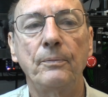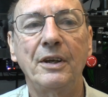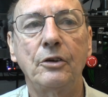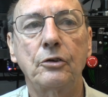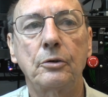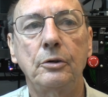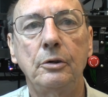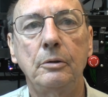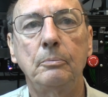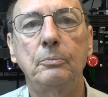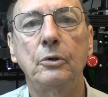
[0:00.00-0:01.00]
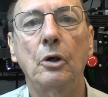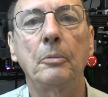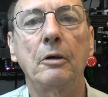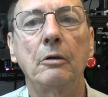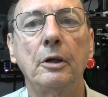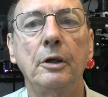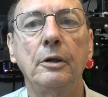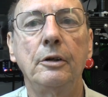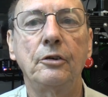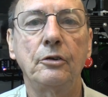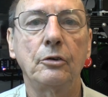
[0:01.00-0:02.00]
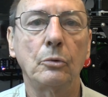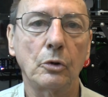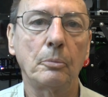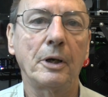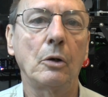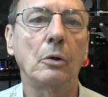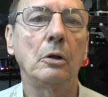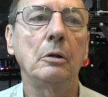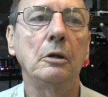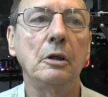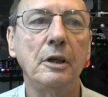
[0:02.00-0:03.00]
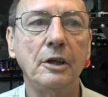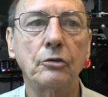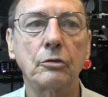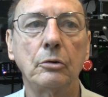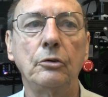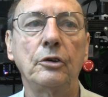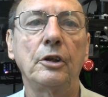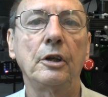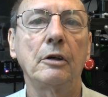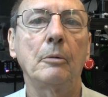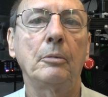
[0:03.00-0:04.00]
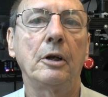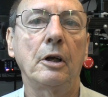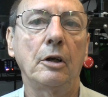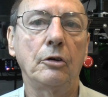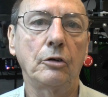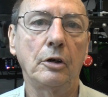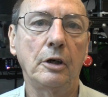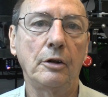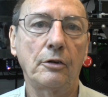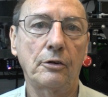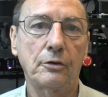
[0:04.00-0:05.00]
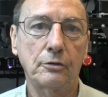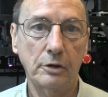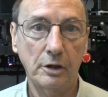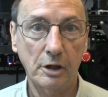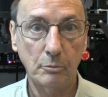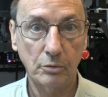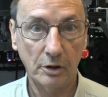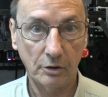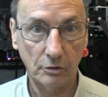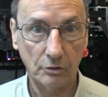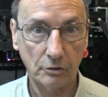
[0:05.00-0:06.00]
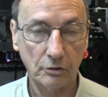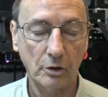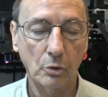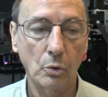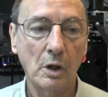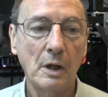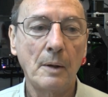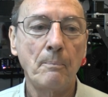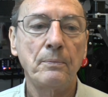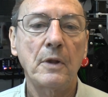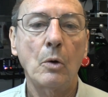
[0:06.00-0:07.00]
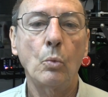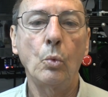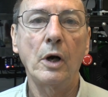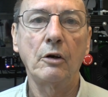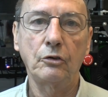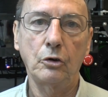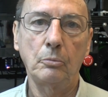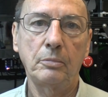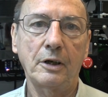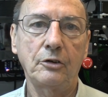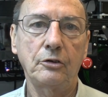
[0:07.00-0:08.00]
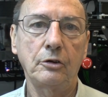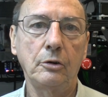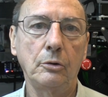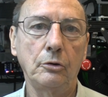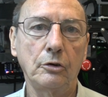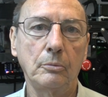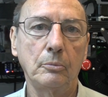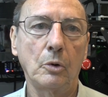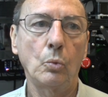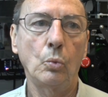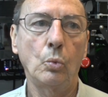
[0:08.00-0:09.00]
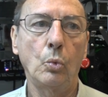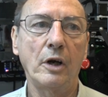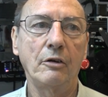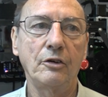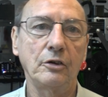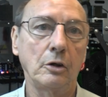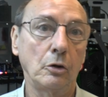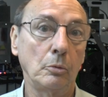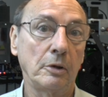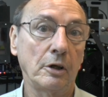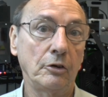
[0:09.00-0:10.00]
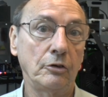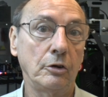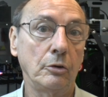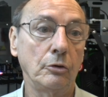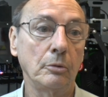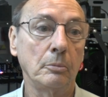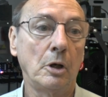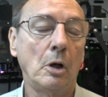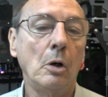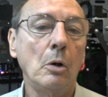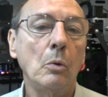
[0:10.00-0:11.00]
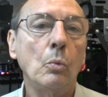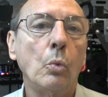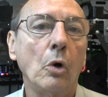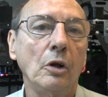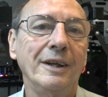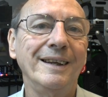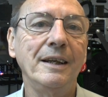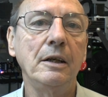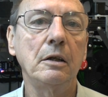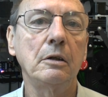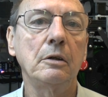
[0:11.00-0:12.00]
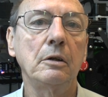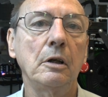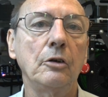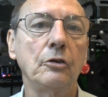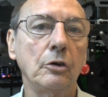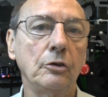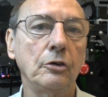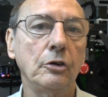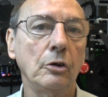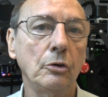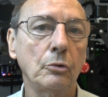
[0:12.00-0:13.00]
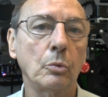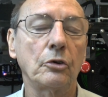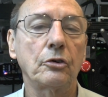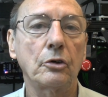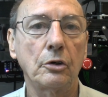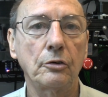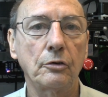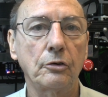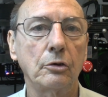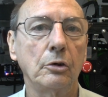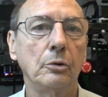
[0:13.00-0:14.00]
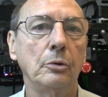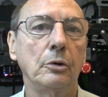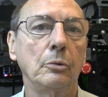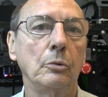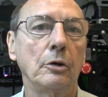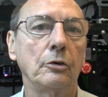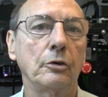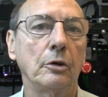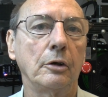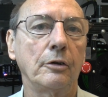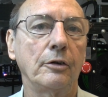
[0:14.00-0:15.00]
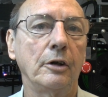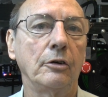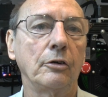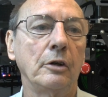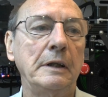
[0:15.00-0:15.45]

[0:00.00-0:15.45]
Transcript: It's primarily, this is all about lead screws and their application in 3D printers. So where is a good place to use them, where isn't a good place to use them, what lead is good to use, what size of screw, and all those kind of things.